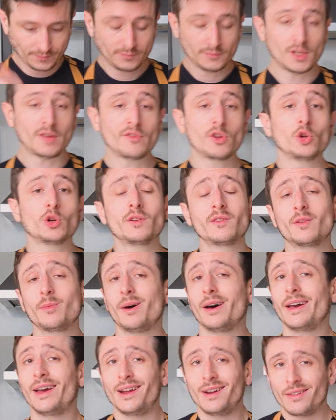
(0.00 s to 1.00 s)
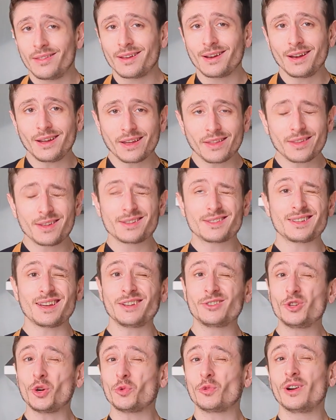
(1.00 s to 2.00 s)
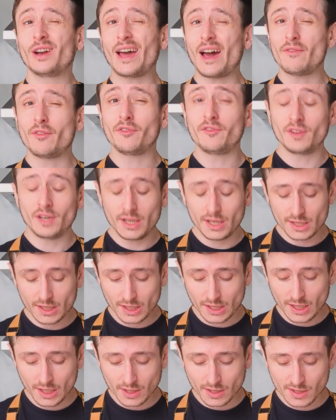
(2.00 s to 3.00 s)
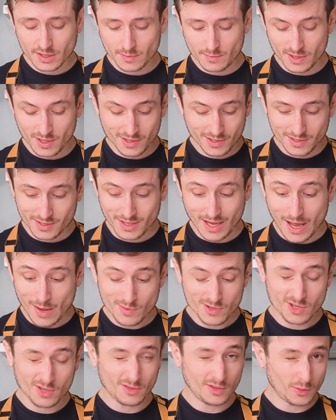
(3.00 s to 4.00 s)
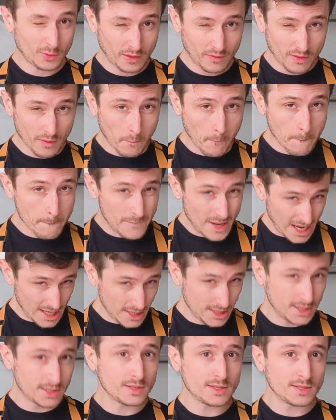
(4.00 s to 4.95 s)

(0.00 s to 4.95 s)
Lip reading: Now, if you're looking to buy anything like this, I don't really have affiliate links because Amazon don't have the best